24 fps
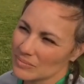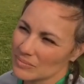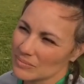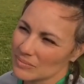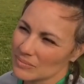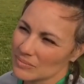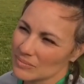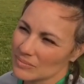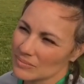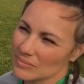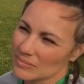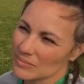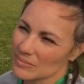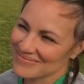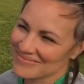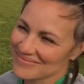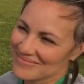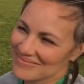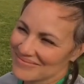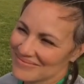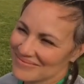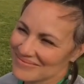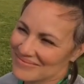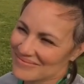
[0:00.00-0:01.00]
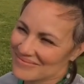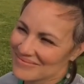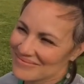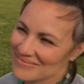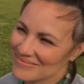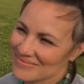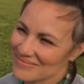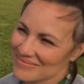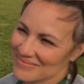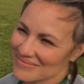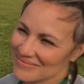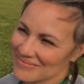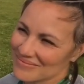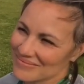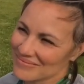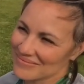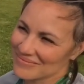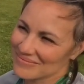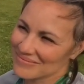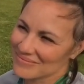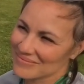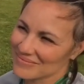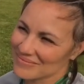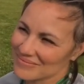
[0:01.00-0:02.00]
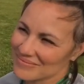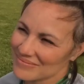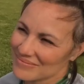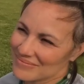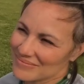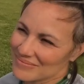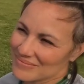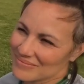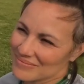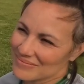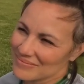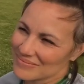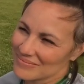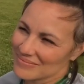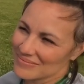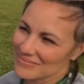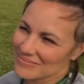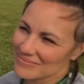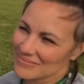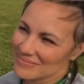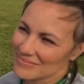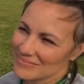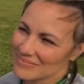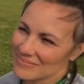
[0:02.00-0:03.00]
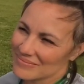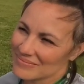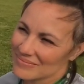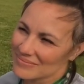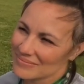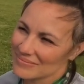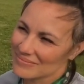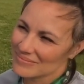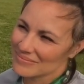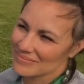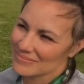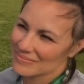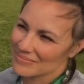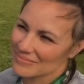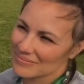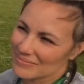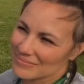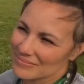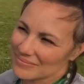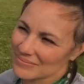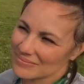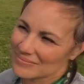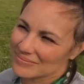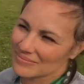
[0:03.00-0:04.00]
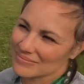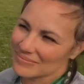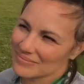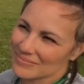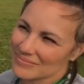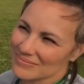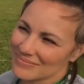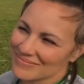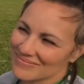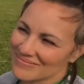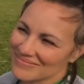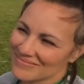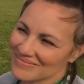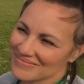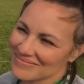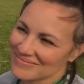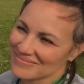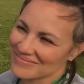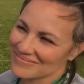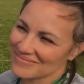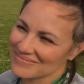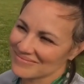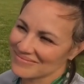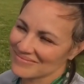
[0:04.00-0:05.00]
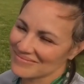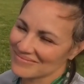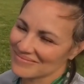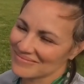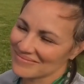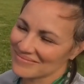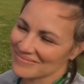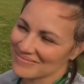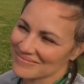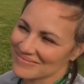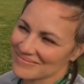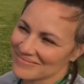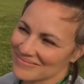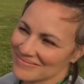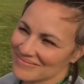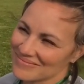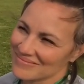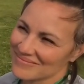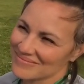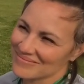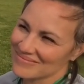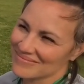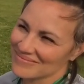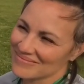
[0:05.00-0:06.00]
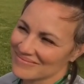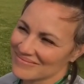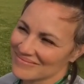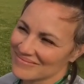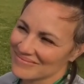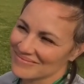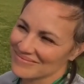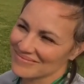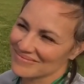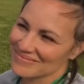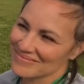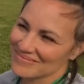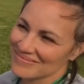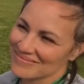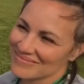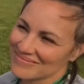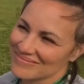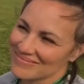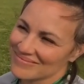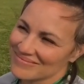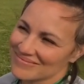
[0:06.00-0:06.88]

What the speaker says: (not speaking)